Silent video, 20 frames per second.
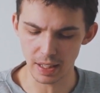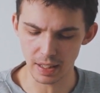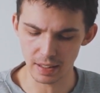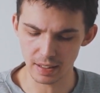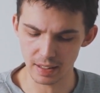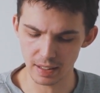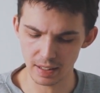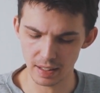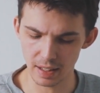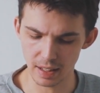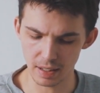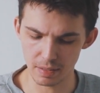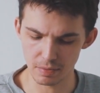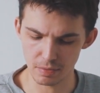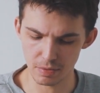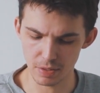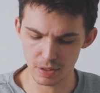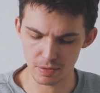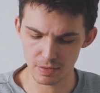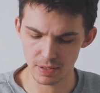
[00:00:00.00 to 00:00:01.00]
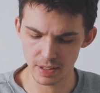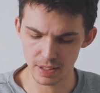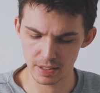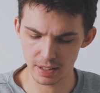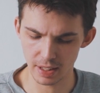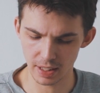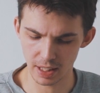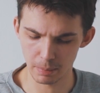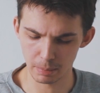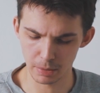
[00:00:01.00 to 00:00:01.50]
It just feels
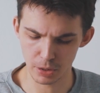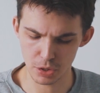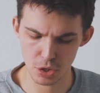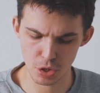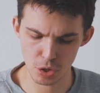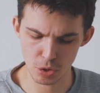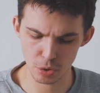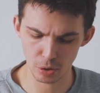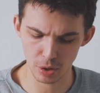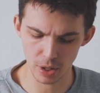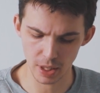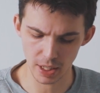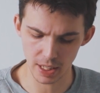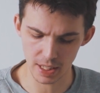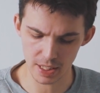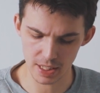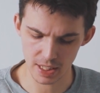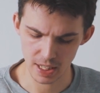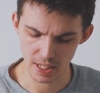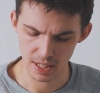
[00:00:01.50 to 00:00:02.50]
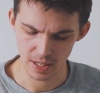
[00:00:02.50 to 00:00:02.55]
like I'm destroying it.